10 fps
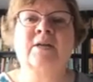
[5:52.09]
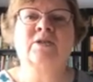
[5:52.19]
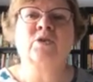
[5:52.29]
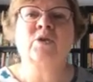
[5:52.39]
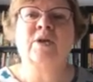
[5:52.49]

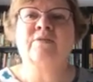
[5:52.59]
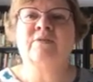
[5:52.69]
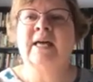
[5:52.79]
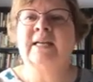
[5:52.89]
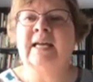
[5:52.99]
So that
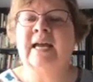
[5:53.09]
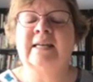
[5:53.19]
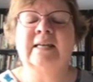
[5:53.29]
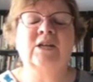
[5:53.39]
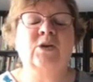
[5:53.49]
then
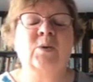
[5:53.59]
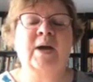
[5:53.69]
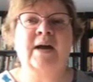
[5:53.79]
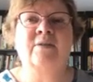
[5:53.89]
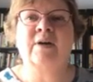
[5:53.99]
again, you
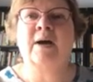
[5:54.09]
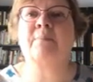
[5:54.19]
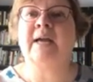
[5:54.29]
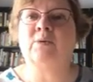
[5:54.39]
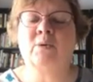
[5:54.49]
have a
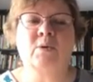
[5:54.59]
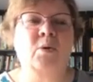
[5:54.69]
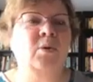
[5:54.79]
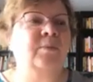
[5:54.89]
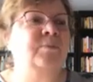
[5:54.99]
micro
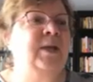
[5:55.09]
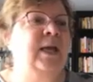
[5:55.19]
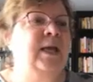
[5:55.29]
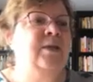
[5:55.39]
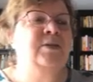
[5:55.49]
goal.
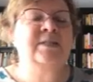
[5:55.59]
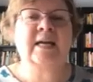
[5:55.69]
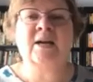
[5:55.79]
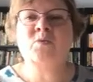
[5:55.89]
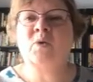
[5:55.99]
The
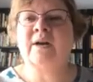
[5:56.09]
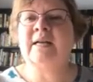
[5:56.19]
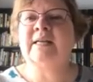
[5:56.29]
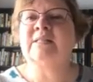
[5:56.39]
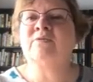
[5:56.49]
second one
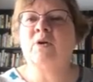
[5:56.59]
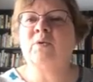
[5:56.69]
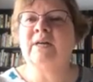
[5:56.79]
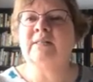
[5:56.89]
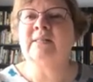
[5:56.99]
is
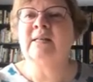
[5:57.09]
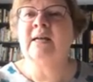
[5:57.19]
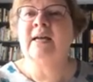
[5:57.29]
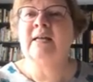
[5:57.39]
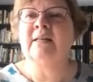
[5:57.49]
focus.
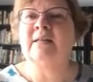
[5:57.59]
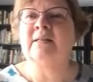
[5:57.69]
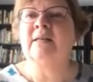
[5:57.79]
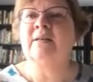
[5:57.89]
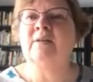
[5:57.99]

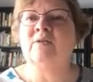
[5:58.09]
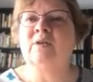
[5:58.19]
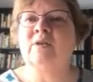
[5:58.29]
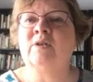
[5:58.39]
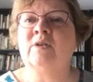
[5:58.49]
The
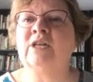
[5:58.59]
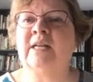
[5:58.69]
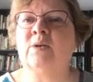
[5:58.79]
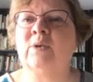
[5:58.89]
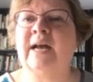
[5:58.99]
question
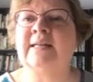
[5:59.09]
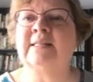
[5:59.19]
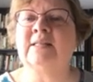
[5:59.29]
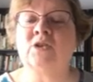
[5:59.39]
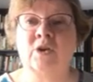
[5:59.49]
he would
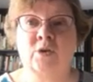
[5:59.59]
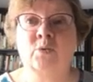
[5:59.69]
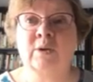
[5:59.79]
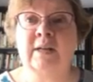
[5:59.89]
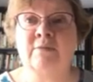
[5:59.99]
ask is, are you
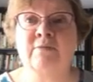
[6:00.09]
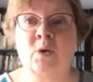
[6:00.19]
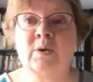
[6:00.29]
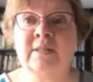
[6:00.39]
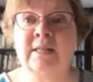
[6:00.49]
really
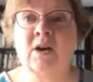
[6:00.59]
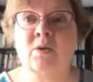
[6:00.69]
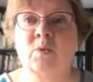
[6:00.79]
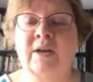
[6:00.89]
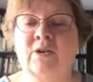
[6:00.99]
focusing
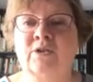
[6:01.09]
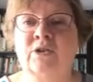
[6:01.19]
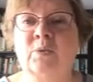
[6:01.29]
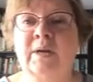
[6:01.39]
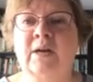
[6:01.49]
on what you're
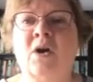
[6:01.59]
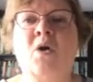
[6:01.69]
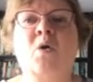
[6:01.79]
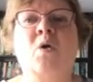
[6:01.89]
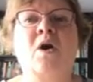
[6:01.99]
doing?
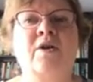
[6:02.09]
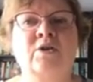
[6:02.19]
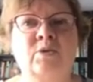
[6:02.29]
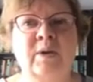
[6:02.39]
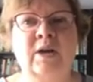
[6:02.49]
Or are
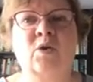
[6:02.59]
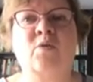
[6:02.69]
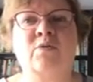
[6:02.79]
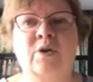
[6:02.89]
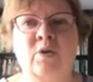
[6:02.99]
you doing it
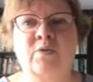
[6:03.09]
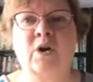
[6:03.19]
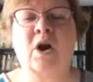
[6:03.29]
over and over?